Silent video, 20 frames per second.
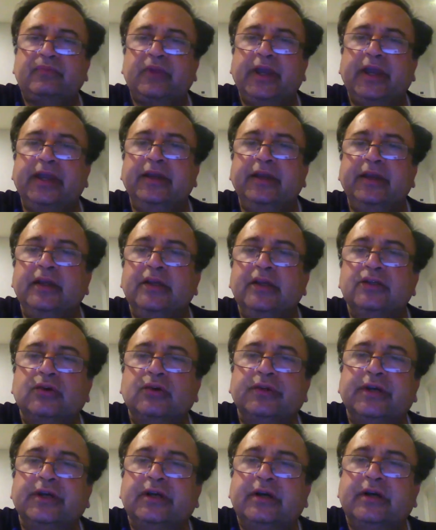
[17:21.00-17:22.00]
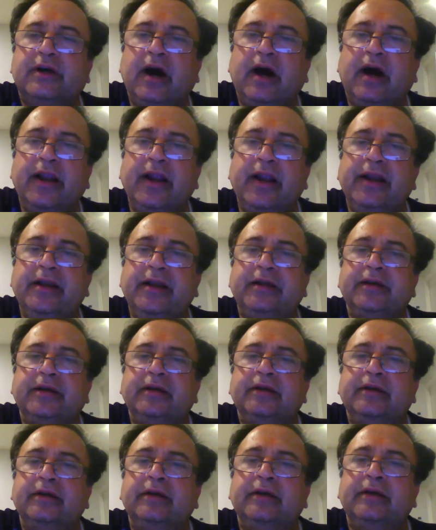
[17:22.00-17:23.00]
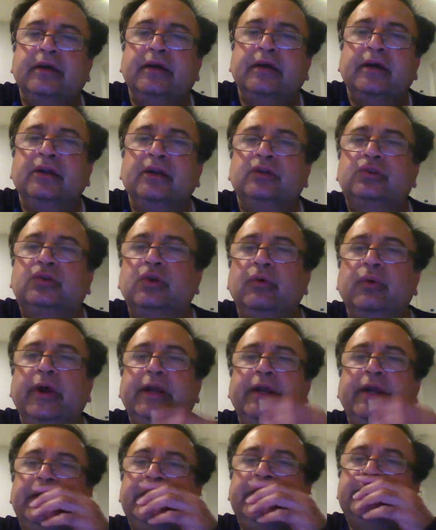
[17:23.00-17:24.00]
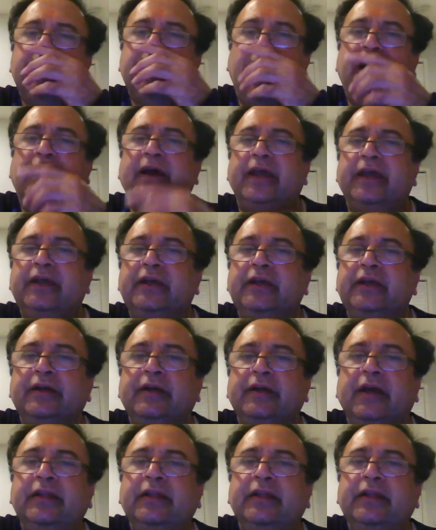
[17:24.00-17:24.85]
Okay, so the current through it is I,